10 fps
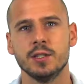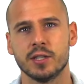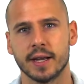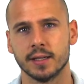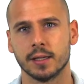
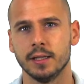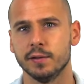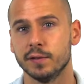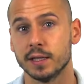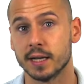Secondly,
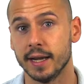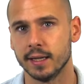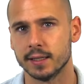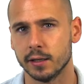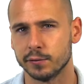Van Dijk
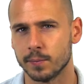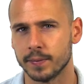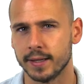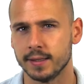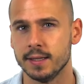et al. From
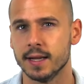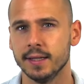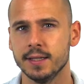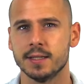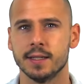nineteen
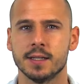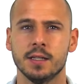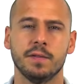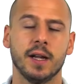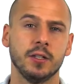ninety-six
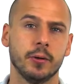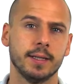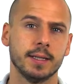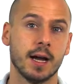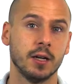
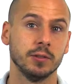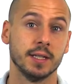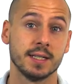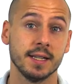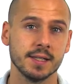evaluated one
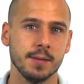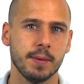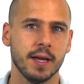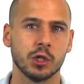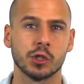hundred sixty
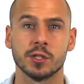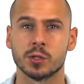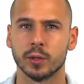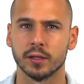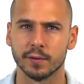patients
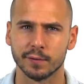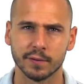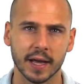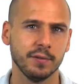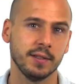within
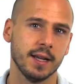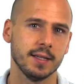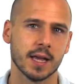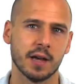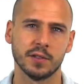five
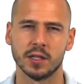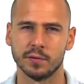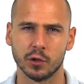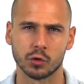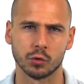days after
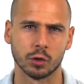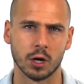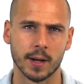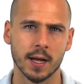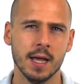inversion
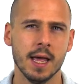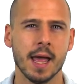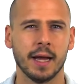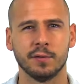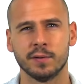trauma
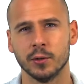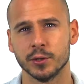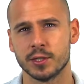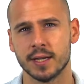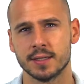and found
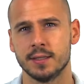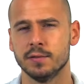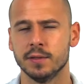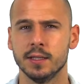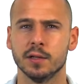a
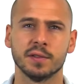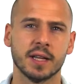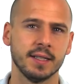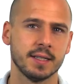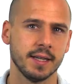sensitivity of
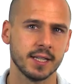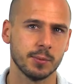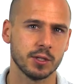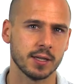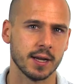ninety-six
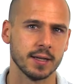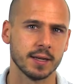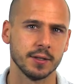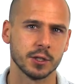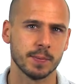percent and a